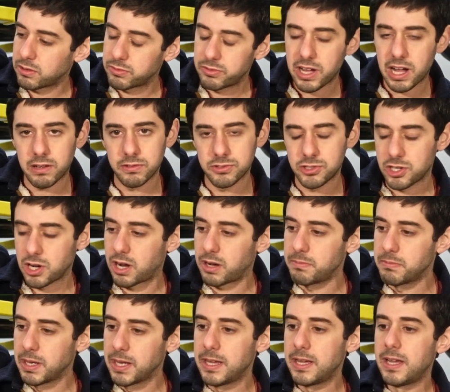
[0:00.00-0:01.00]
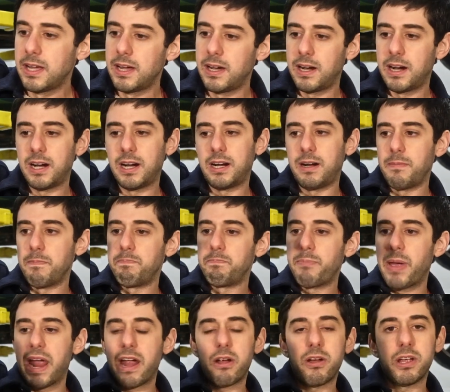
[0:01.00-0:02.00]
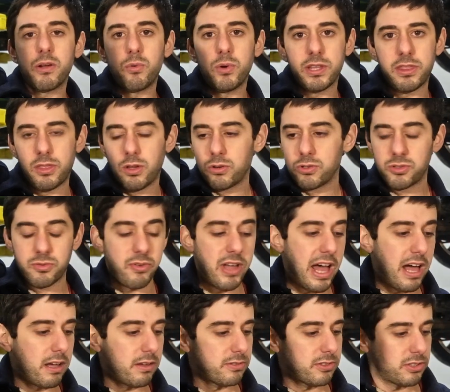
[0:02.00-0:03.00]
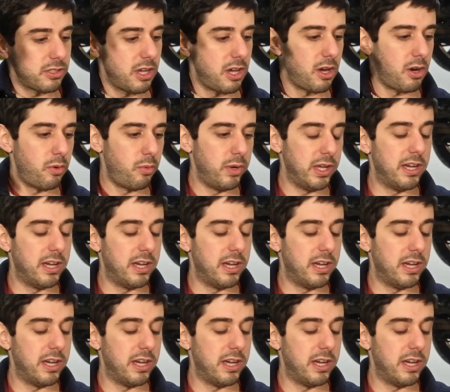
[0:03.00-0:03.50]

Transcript: valve job. Pairing with those valves, we